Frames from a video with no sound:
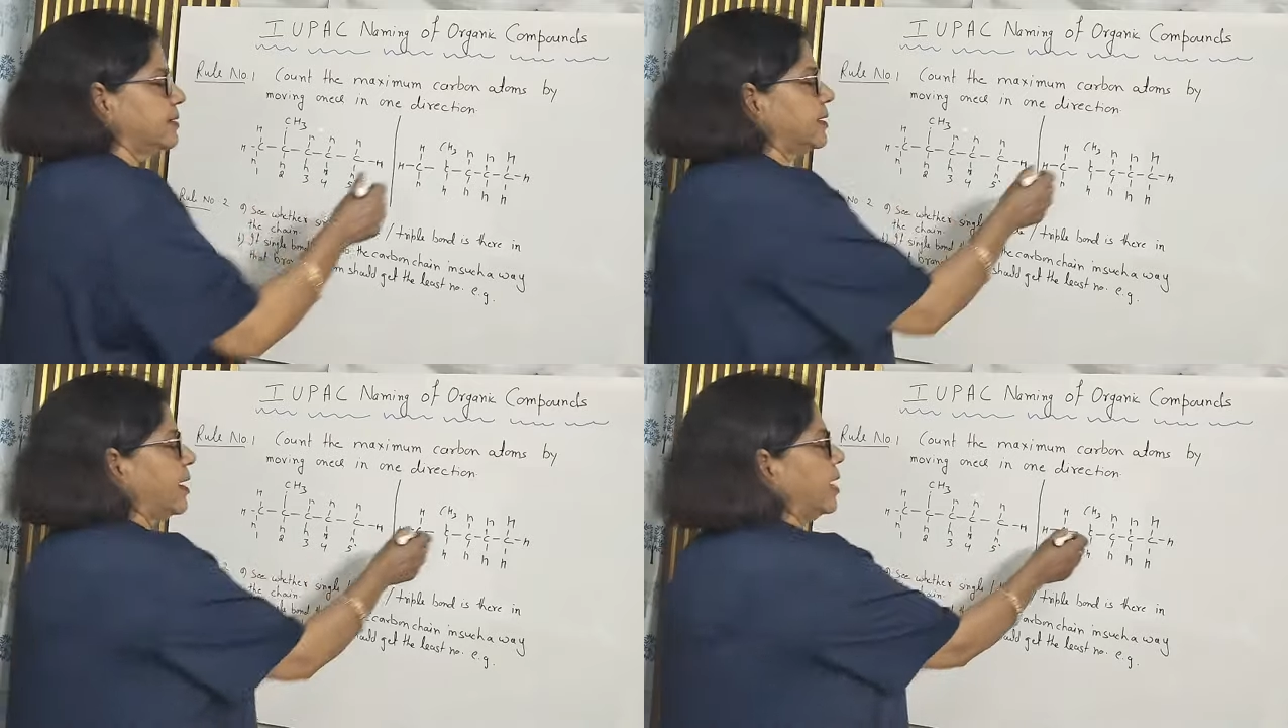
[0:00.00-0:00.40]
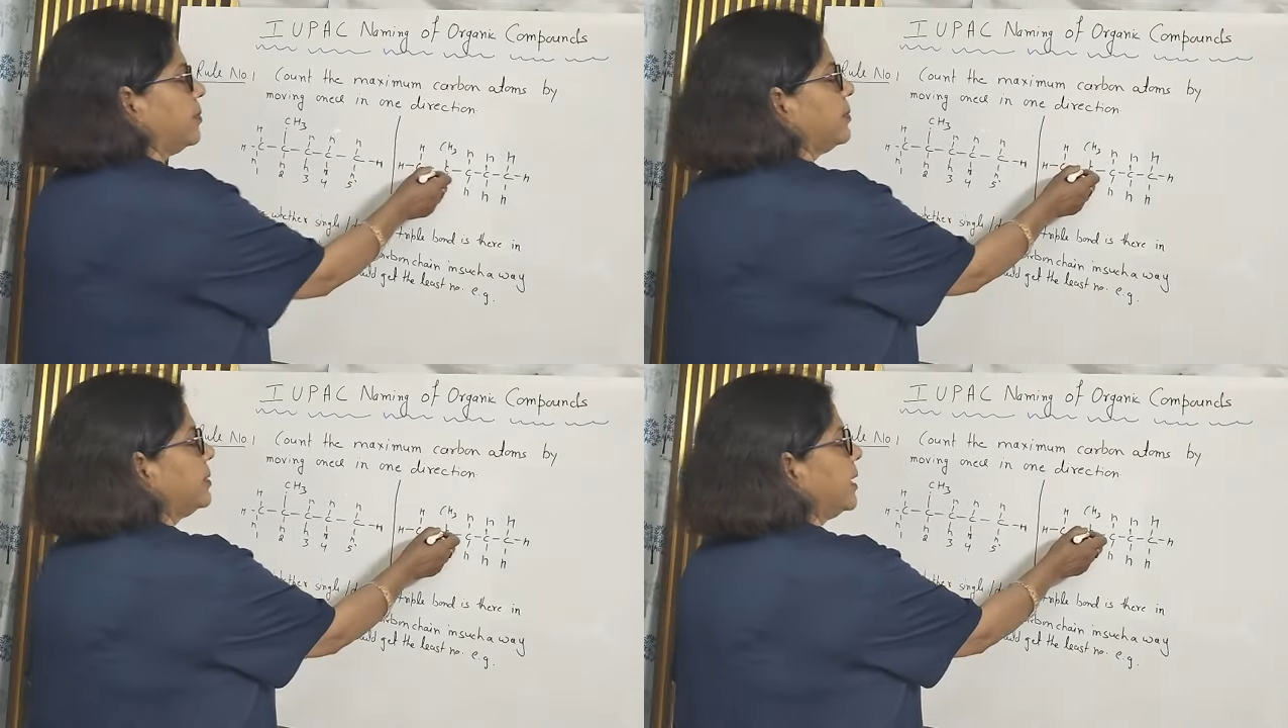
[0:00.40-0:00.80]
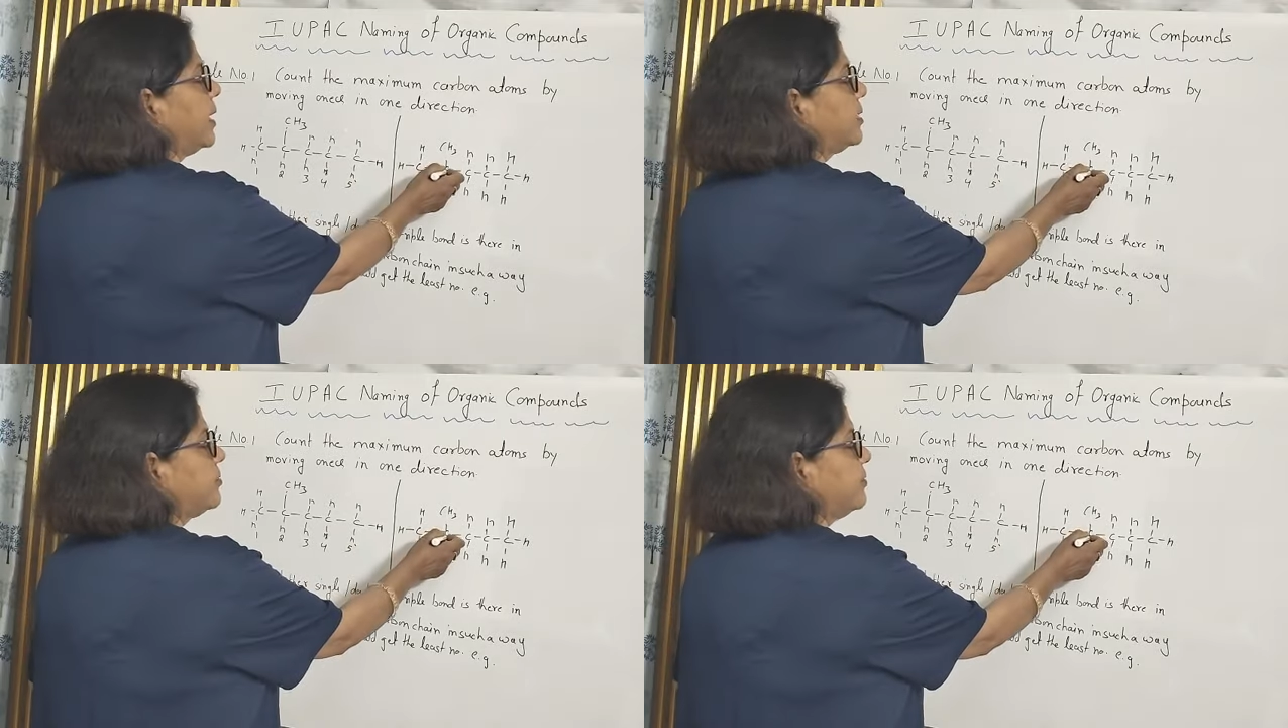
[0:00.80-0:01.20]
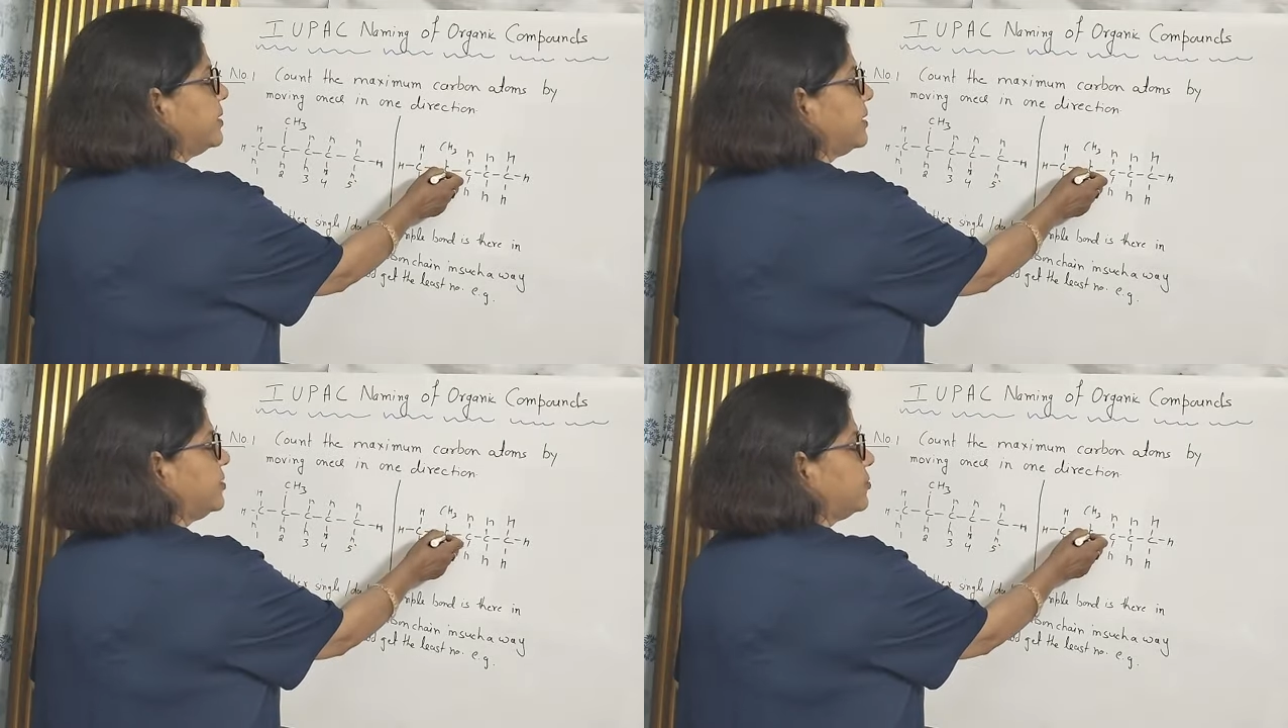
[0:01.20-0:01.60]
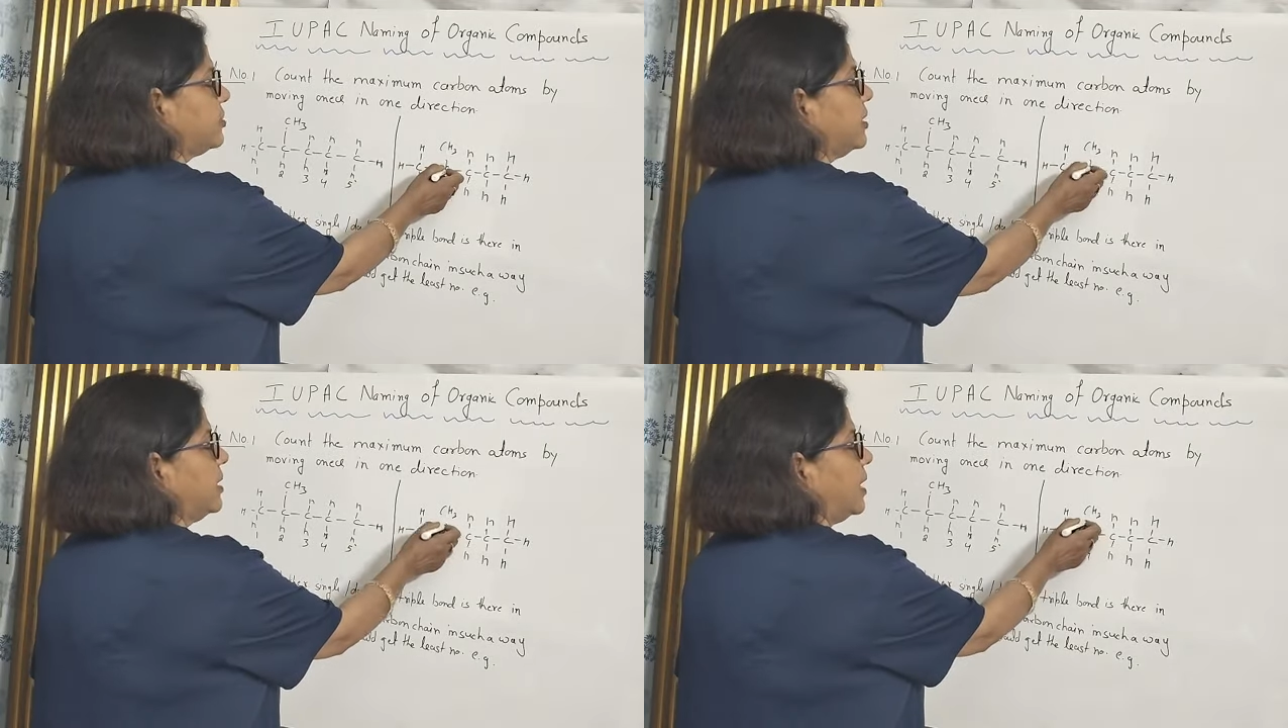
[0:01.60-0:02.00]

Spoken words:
The carbon at which